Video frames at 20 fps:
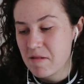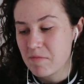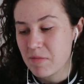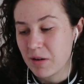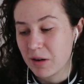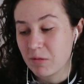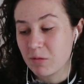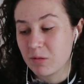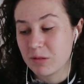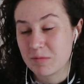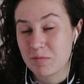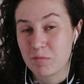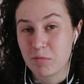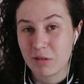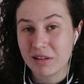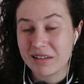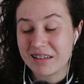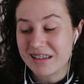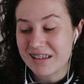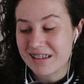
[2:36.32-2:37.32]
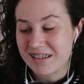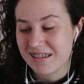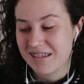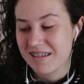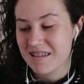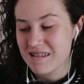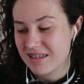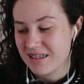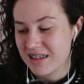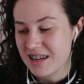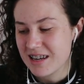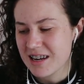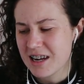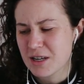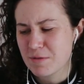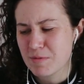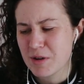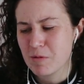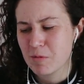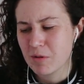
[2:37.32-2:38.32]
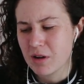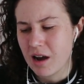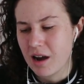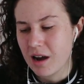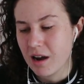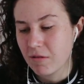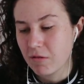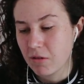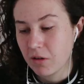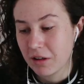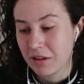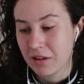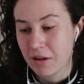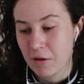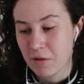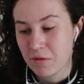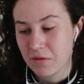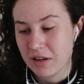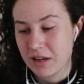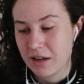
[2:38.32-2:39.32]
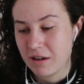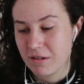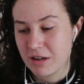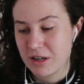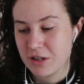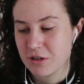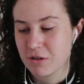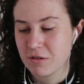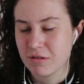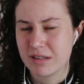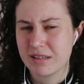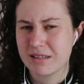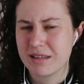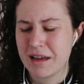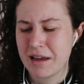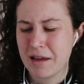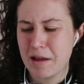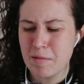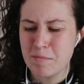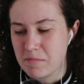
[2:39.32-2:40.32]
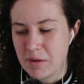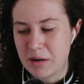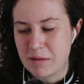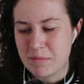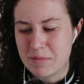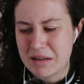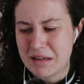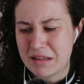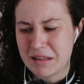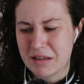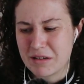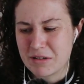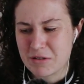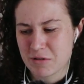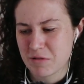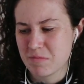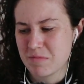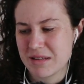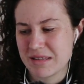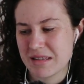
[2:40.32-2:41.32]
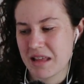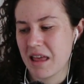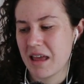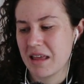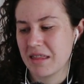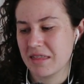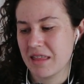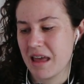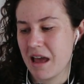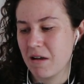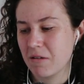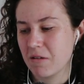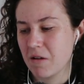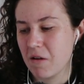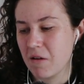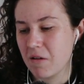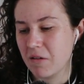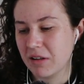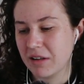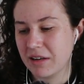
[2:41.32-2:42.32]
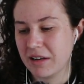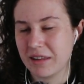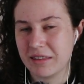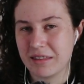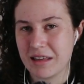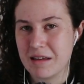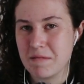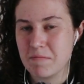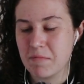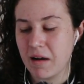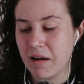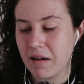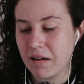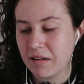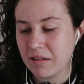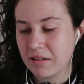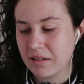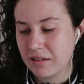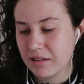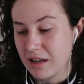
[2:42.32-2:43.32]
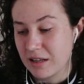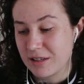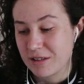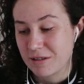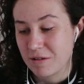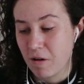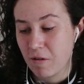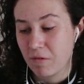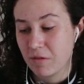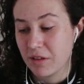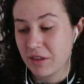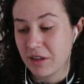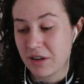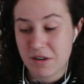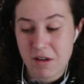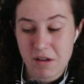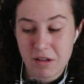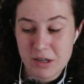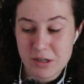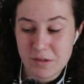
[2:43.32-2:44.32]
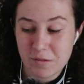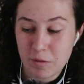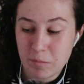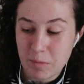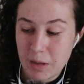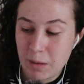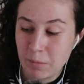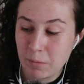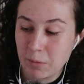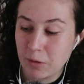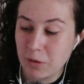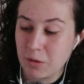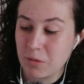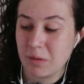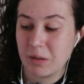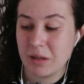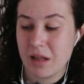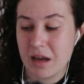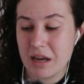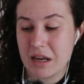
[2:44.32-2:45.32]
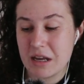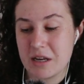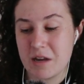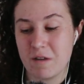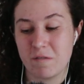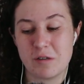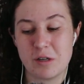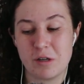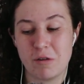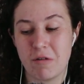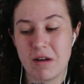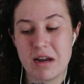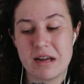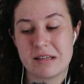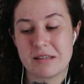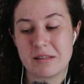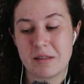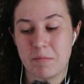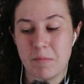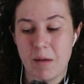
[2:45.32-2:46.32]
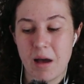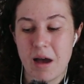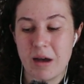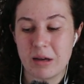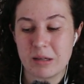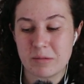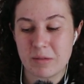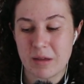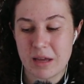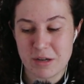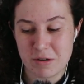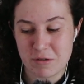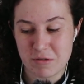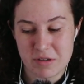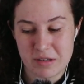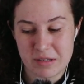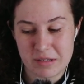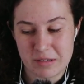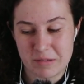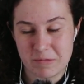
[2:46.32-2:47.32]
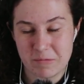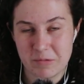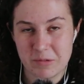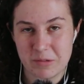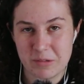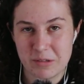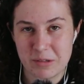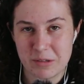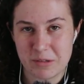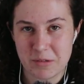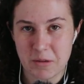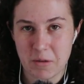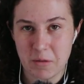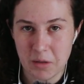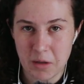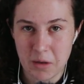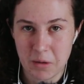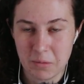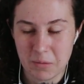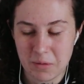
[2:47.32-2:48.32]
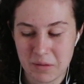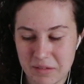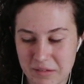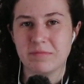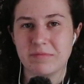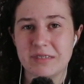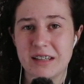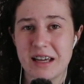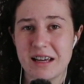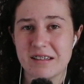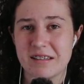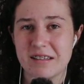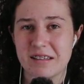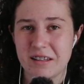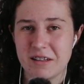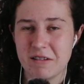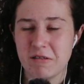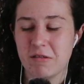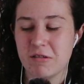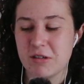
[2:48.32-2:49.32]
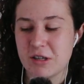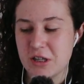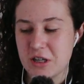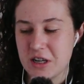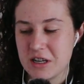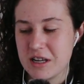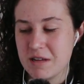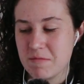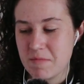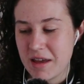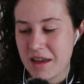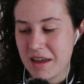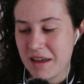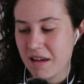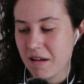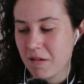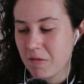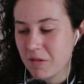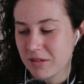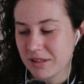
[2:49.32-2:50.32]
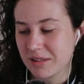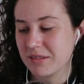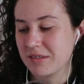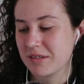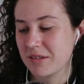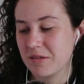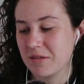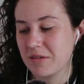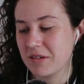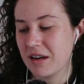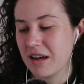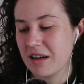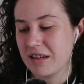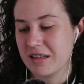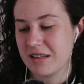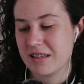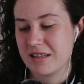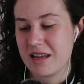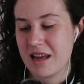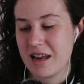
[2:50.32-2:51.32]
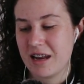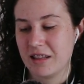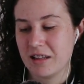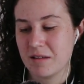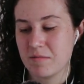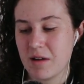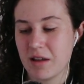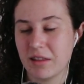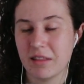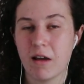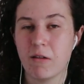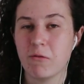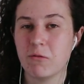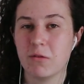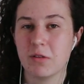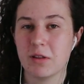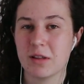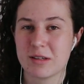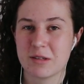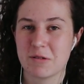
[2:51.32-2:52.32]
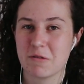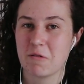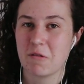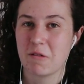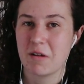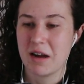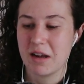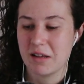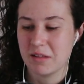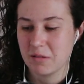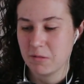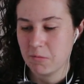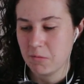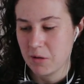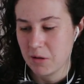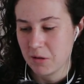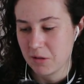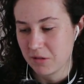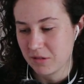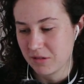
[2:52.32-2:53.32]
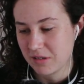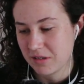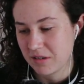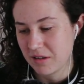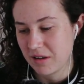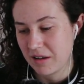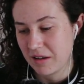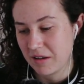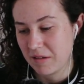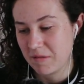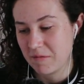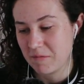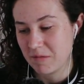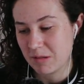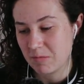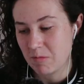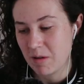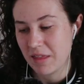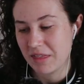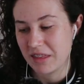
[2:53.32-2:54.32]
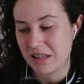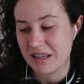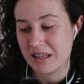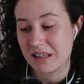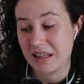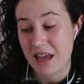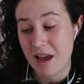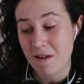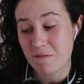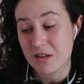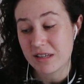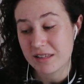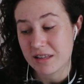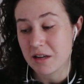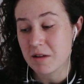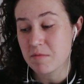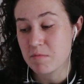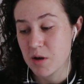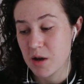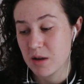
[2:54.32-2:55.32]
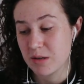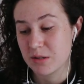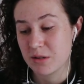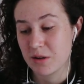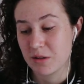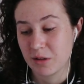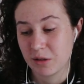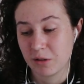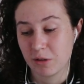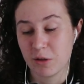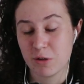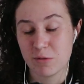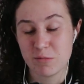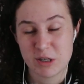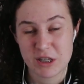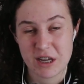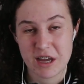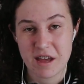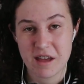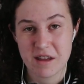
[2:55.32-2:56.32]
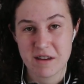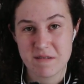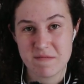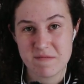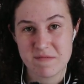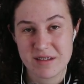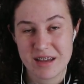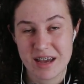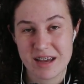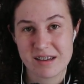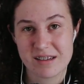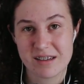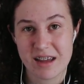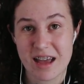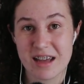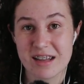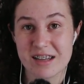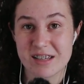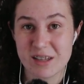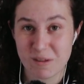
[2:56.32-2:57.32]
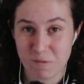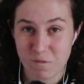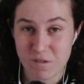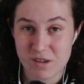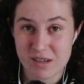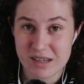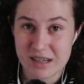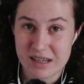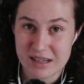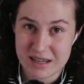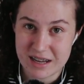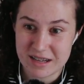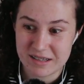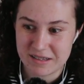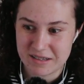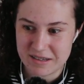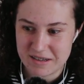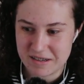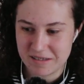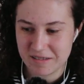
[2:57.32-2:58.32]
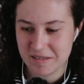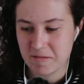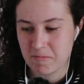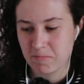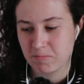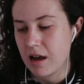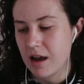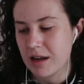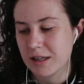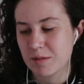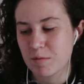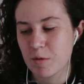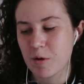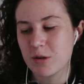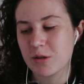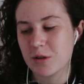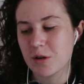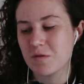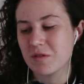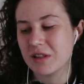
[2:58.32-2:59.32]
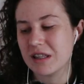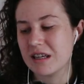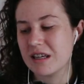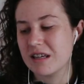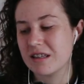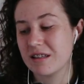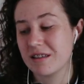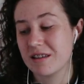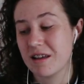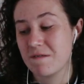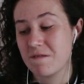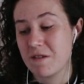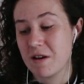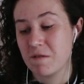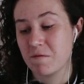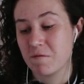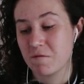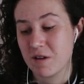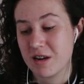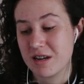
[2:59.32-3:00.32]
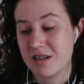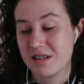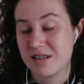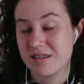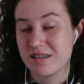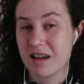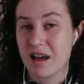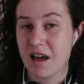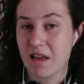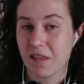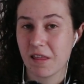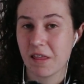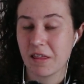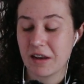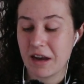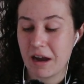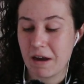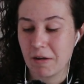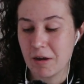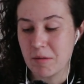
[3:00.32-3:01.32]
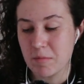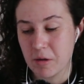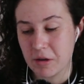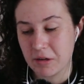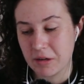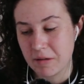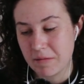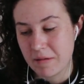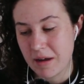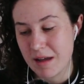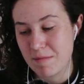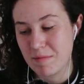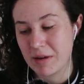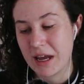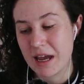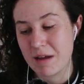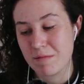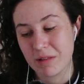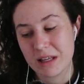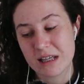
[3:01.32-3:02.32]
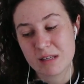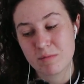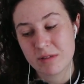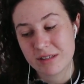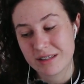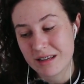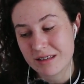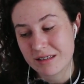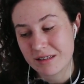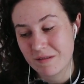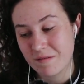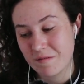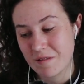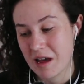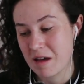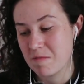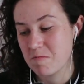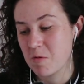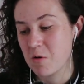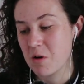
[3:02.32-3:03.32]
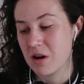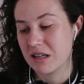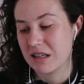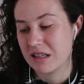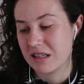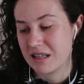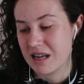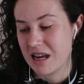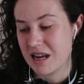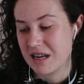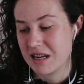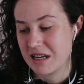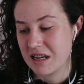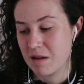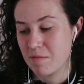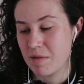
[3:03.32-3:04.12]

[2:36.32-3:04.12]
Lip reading: But it was brilliant. Teenage me would eye-roll at overhearing tourists say, "Butterbeer, they shouldn't be selling alcohol at a theme park," and scoffed at the knowledge of the people who were lucky enough to grace the park's entrance was so low. Yes, little shitty me wasn't so good at understanding that my love for the story and the world was one that nearly every second person on the globe shared, yet at different intensities. I suppose over the years, as I found friends other than Harry Potter, I became less possessive and more understanding